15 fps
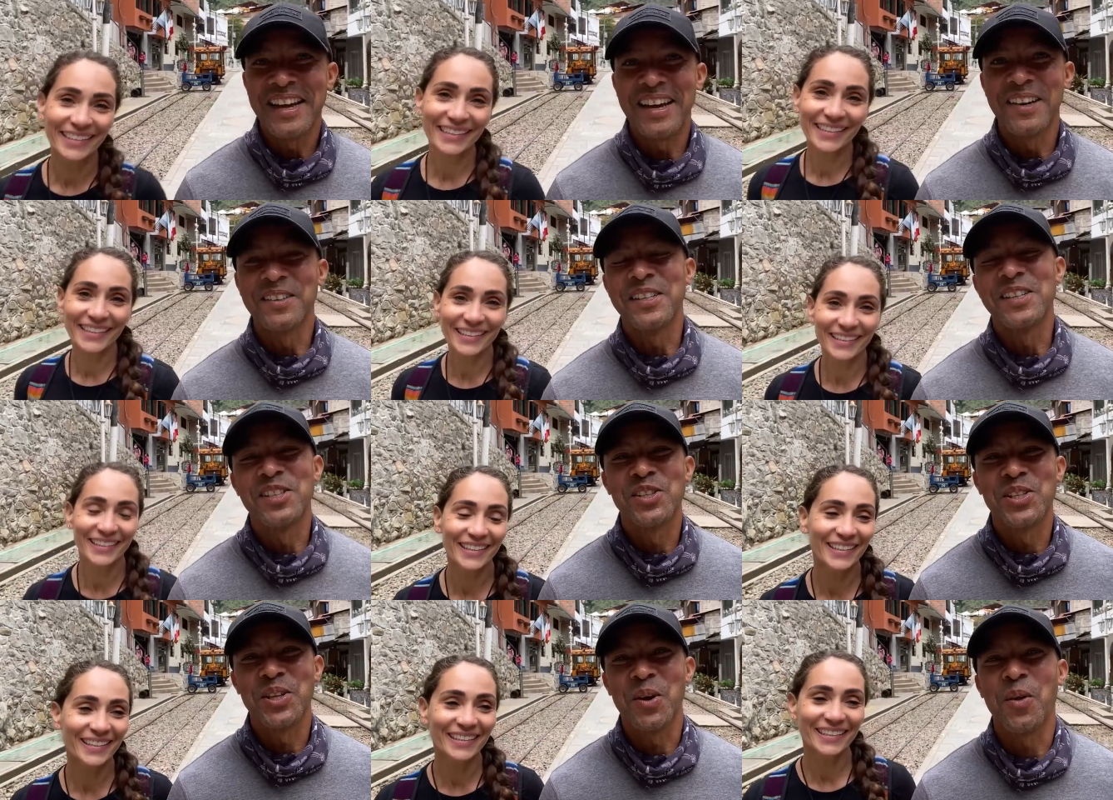Speaker 1: town is
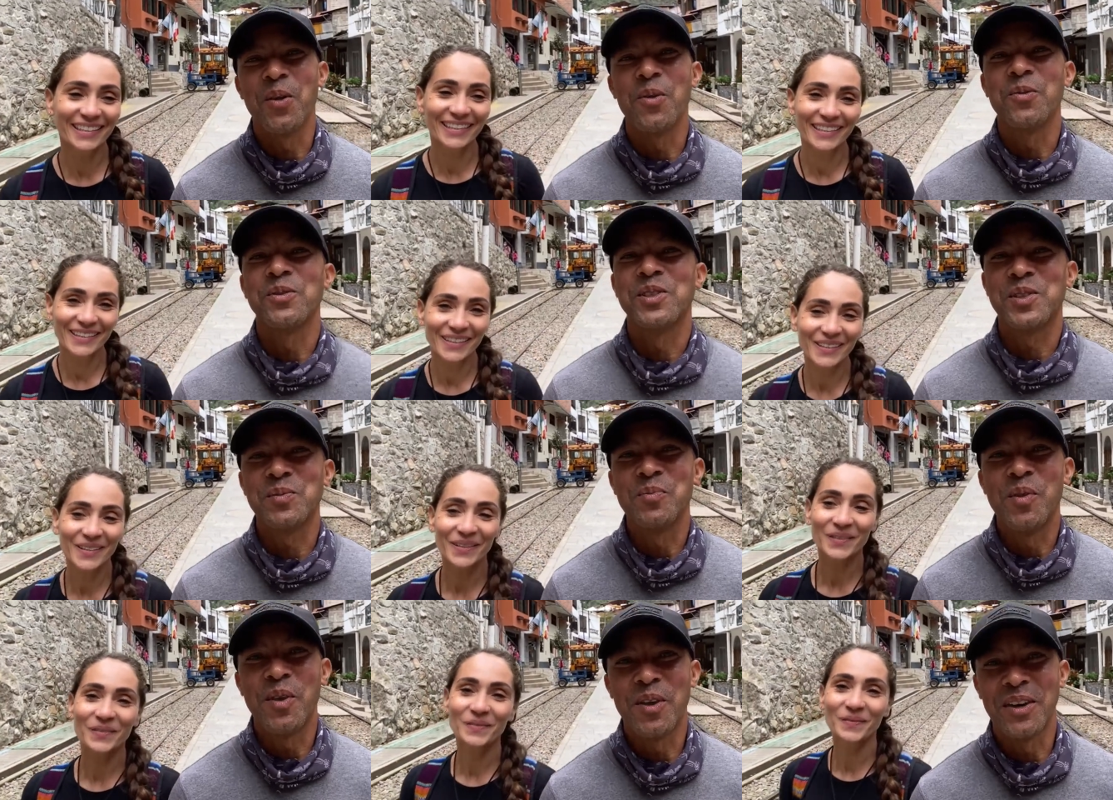so
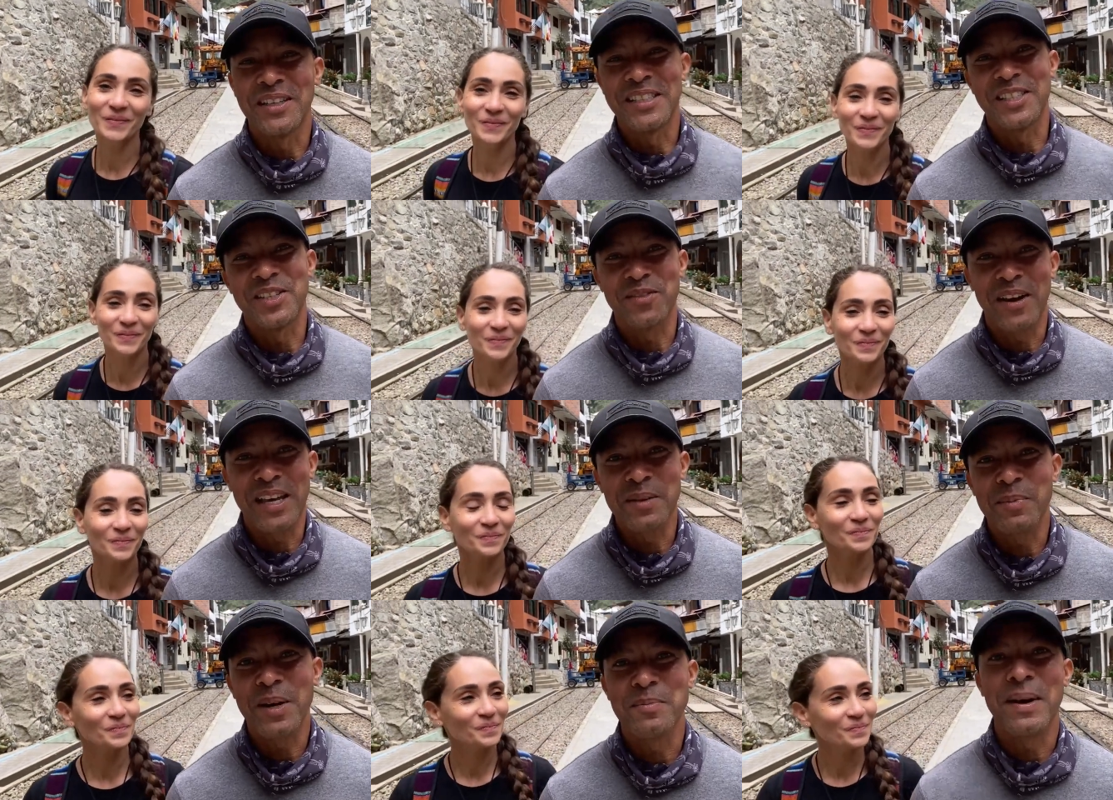small. It's
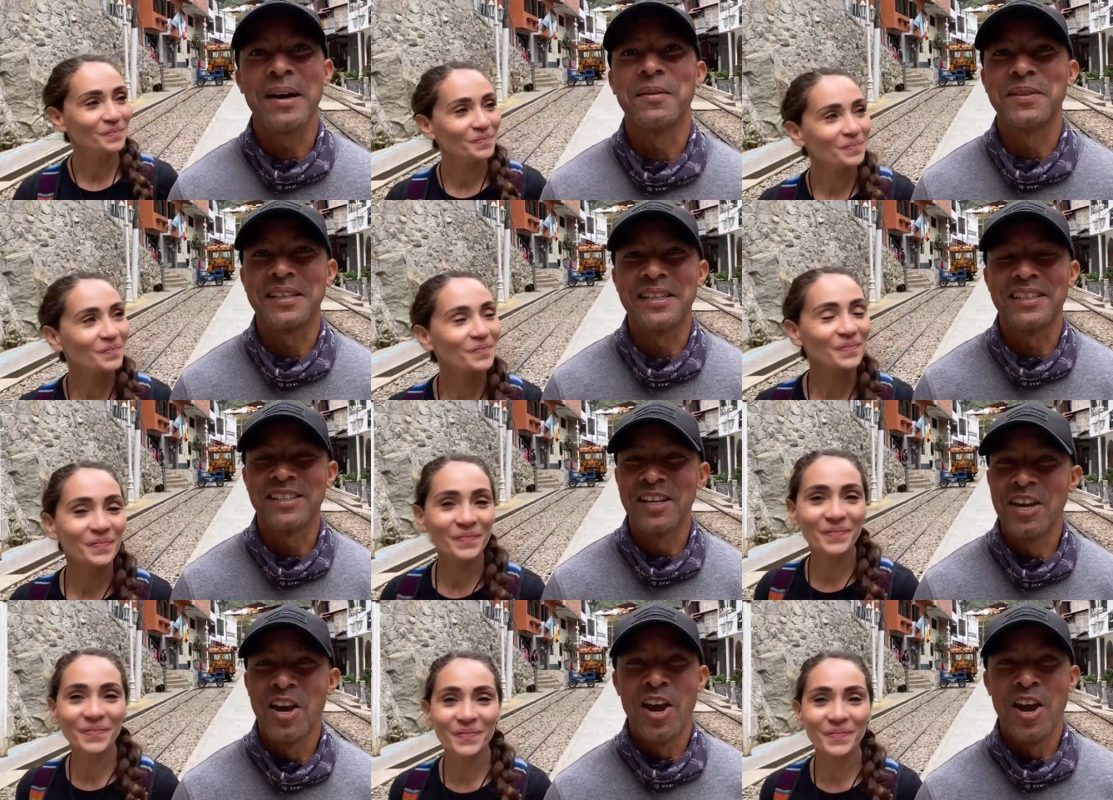surrounded by mountains,